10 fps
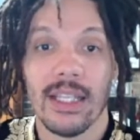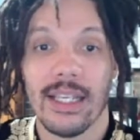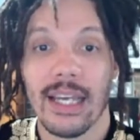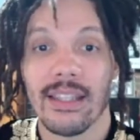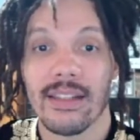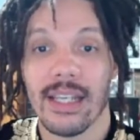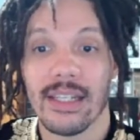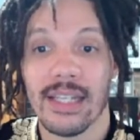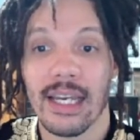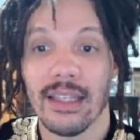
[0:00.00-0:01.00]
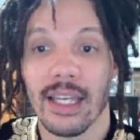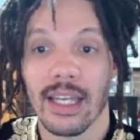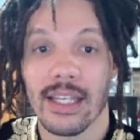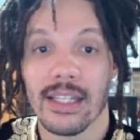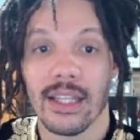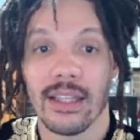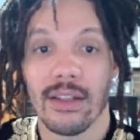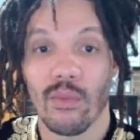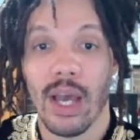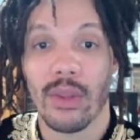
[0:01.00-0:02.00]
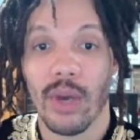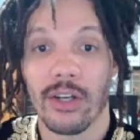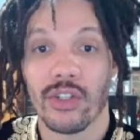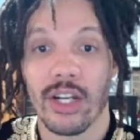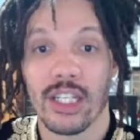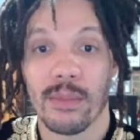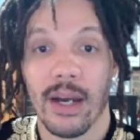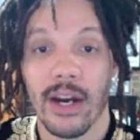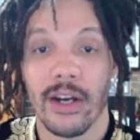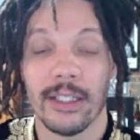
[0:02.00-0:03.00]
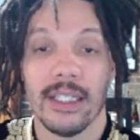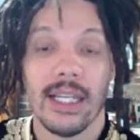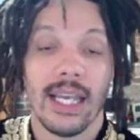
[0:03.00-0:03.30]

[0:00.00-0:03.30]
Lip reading: The second thing is, and the way it transpired,